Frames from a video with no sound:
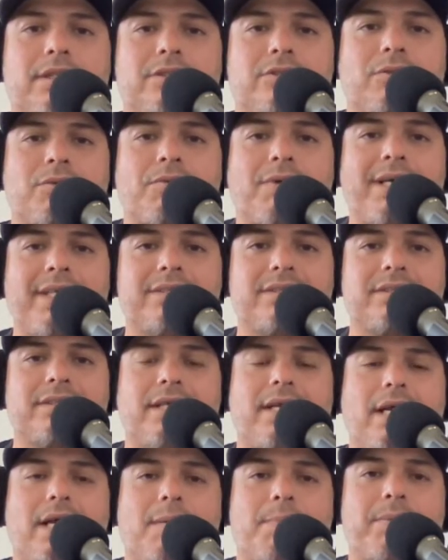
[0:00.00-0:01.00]
arrest
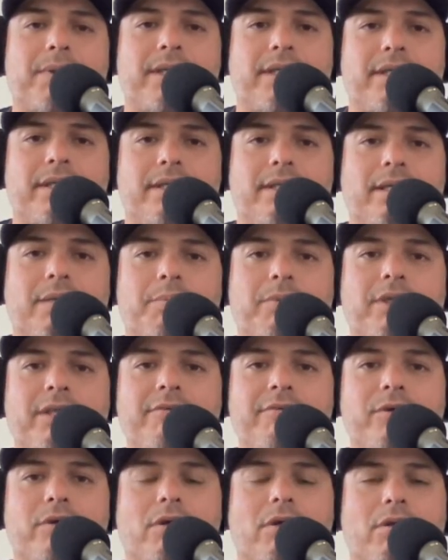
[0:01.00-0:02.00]
that happened in, I
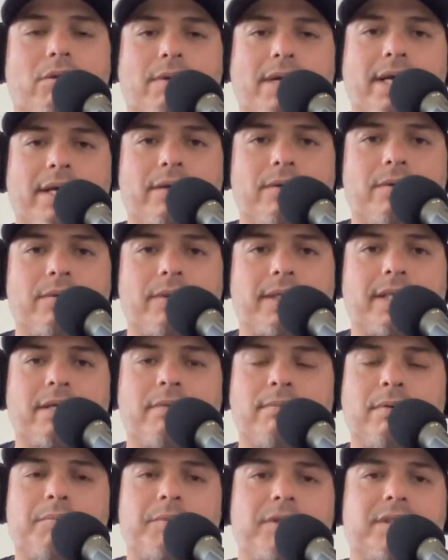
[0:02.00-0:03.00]
believe, Colorado. I can't
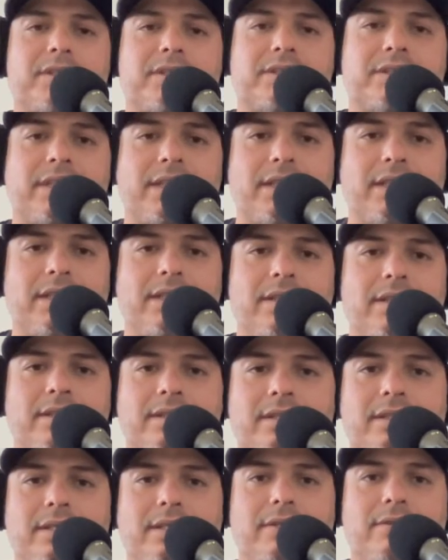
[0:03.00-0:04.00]
remember the city
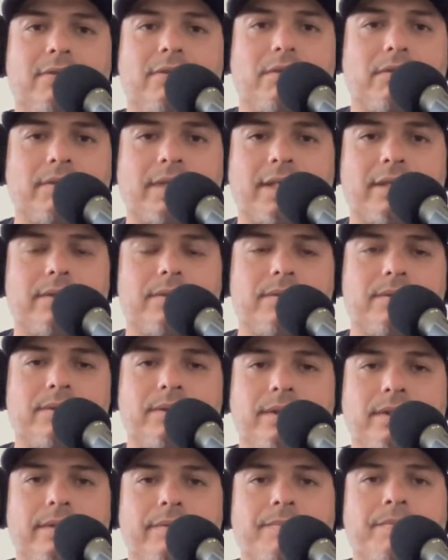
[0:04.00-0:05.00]
in Colorado,
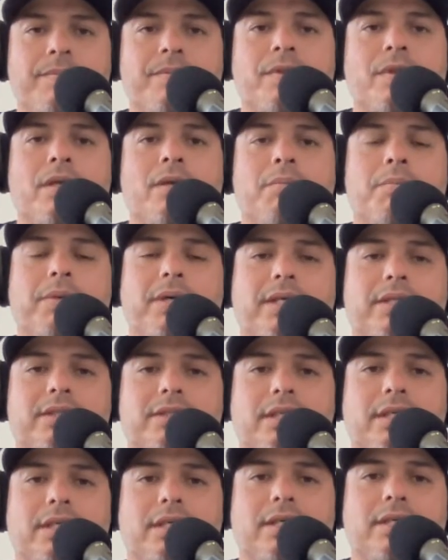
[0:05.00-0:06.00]
but
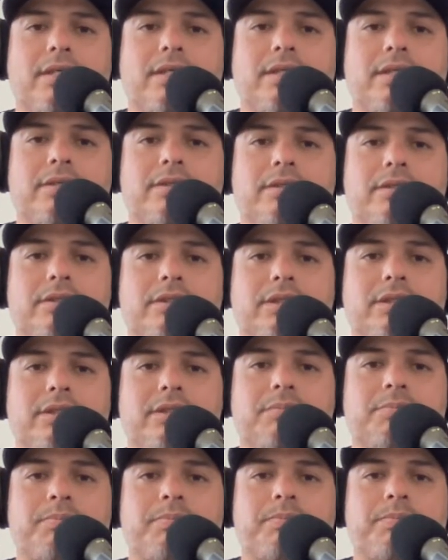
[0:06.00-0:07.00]

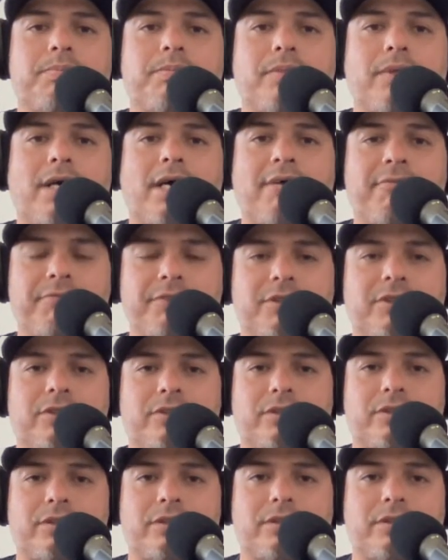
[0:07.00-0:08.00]
these
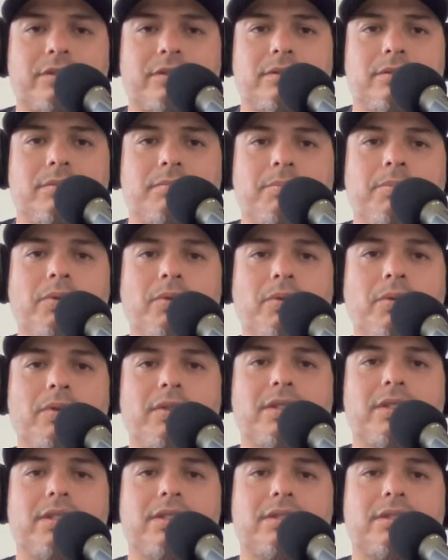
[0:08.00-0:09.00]
officers pulled
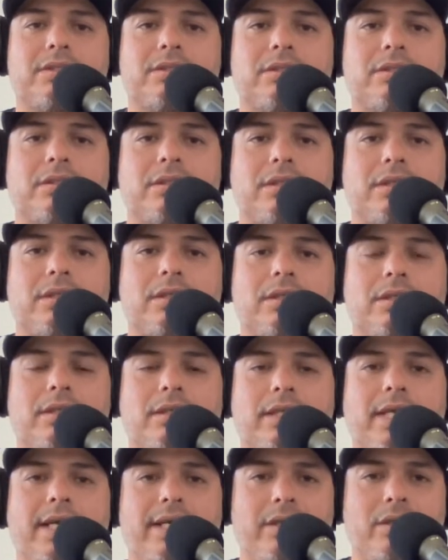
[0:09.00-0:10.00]
this
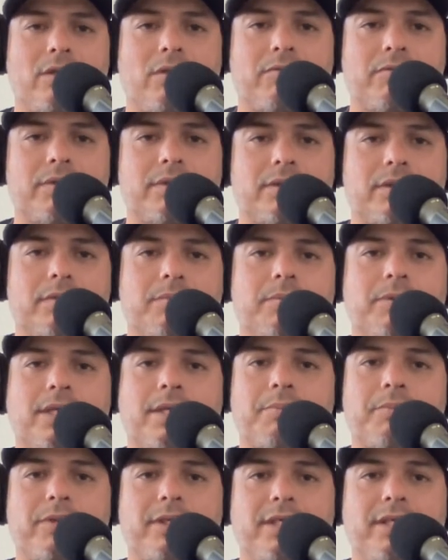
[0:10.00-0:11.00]
lady over. I
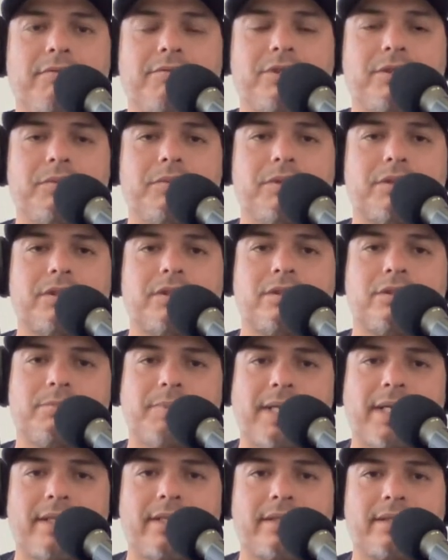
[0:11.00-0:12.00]
believe she was
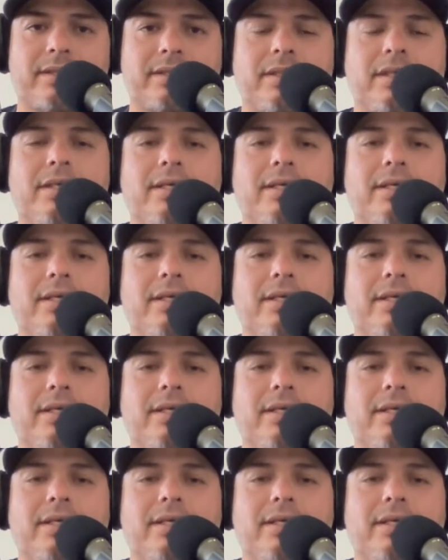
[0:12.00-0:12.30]
Hispanic.